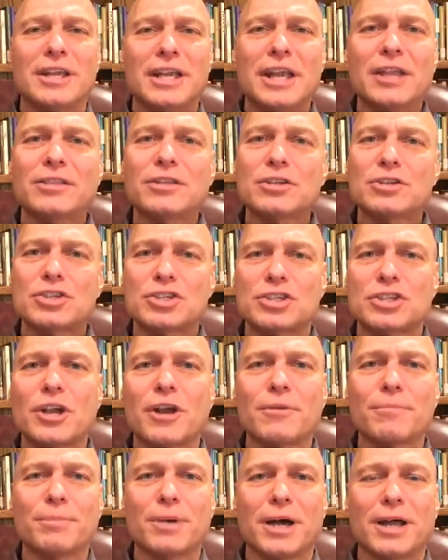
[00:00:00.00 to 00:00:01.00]
hit the
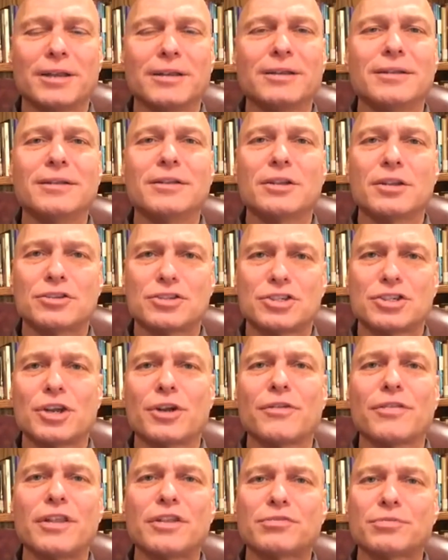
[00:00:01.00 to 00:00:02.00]
share button to
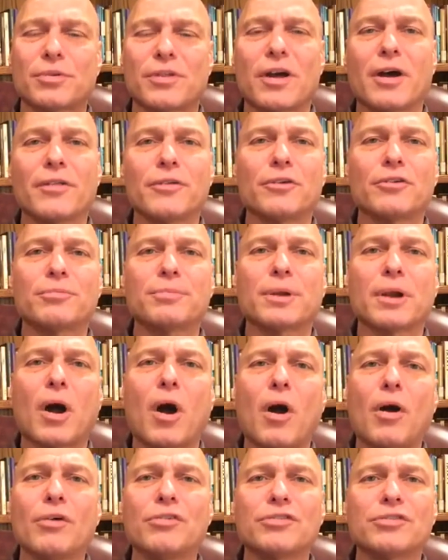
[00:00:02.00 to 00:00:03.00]
share this with others, but
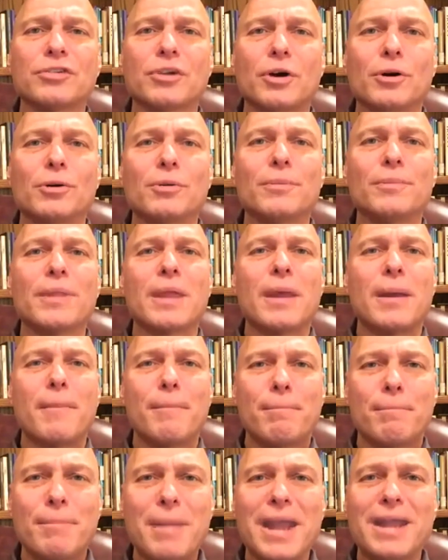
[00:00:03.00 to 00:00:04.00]
also
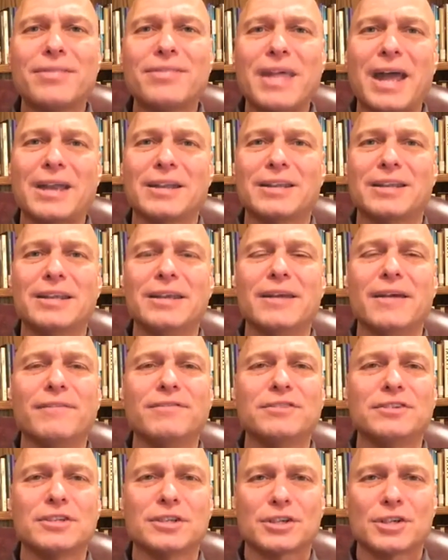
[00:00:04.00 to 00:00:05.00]
make that
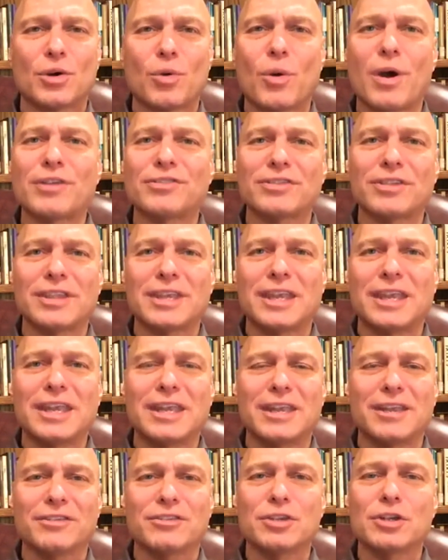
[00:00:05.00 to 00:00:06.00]
gift to Quest of the
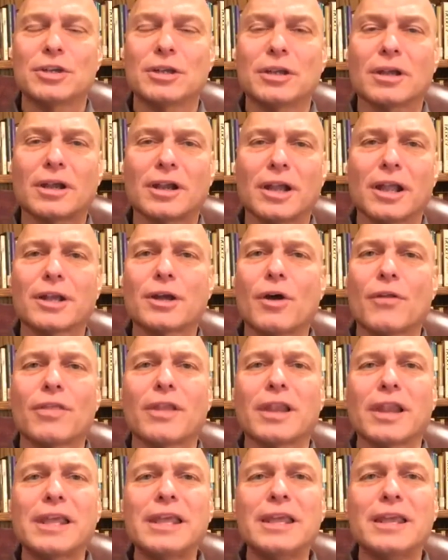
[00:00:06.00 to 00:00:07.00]
Keys. You can click on
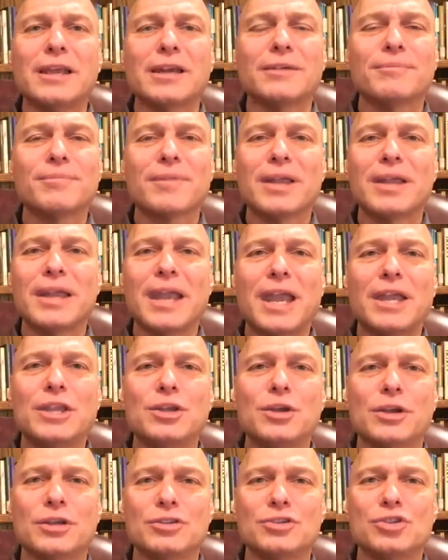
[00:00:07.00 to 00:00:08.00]
the link and
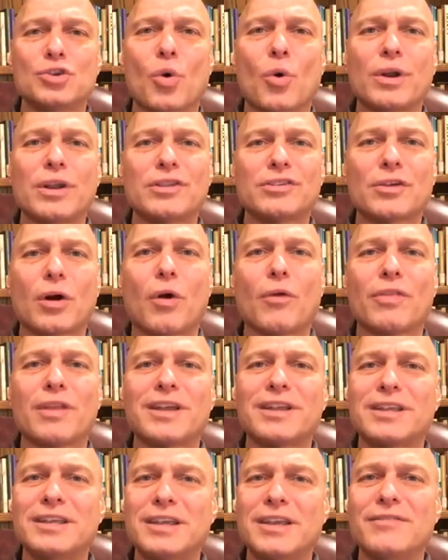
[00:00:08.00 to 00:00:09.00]
you can join us on the
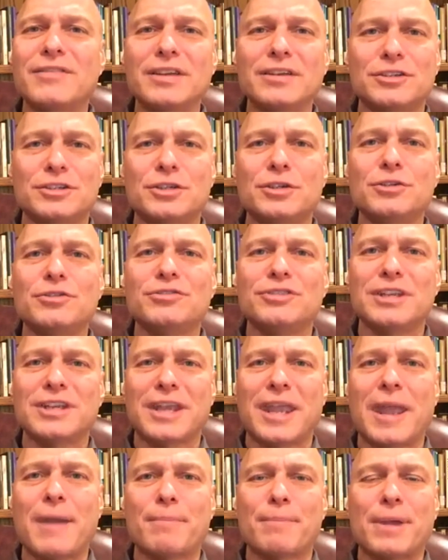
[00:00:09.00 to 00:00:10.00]
Giving Tuesday
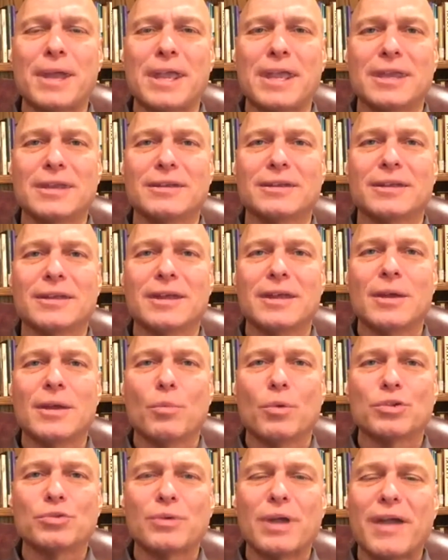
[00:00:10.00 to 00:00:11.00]
campaign,
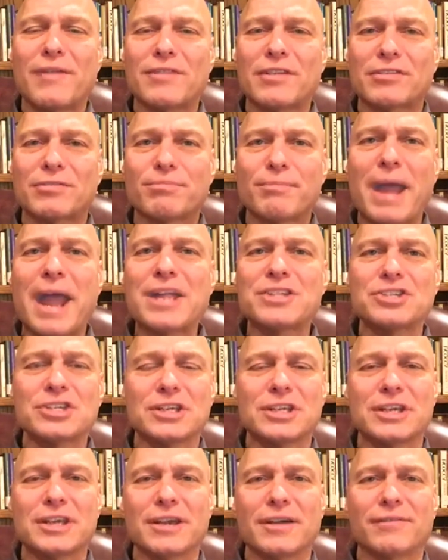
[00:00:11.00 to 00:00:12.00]
which we have this
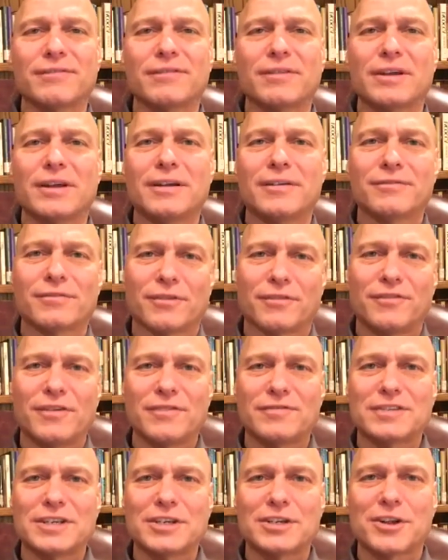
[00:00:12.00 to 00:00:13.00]
matching gift for
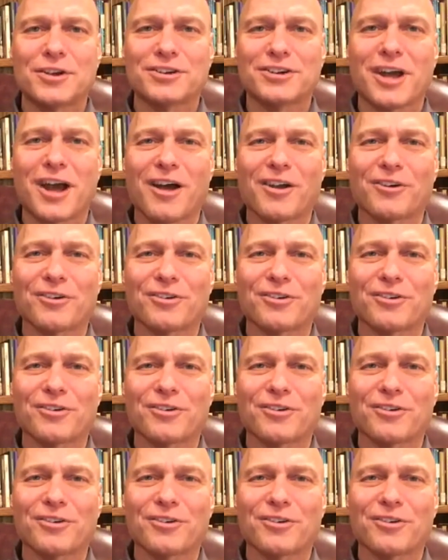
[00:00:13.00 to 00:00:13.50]
$1,500.